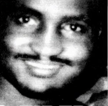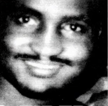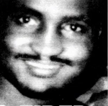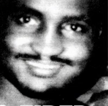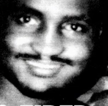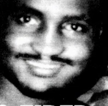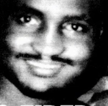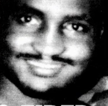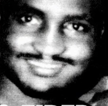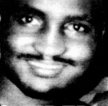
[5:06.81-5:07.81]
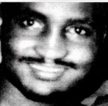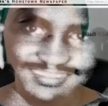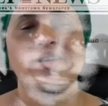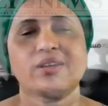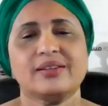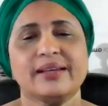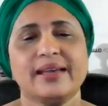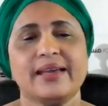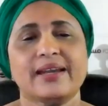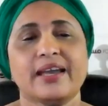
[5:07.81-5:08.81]
I have to hold my heart
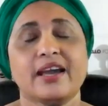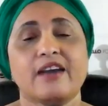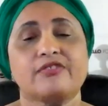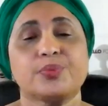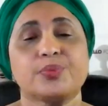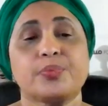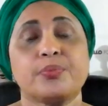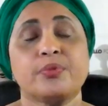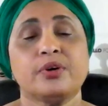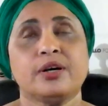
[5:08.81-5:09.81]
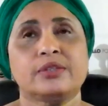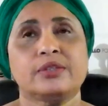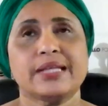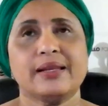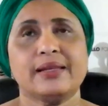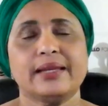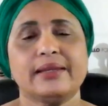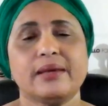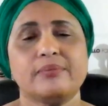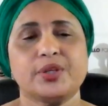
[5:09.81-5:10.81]
and I have to
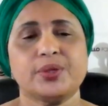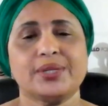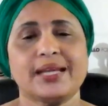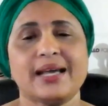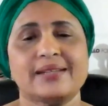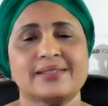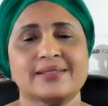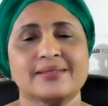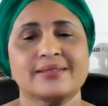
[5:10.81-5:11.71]
let them know that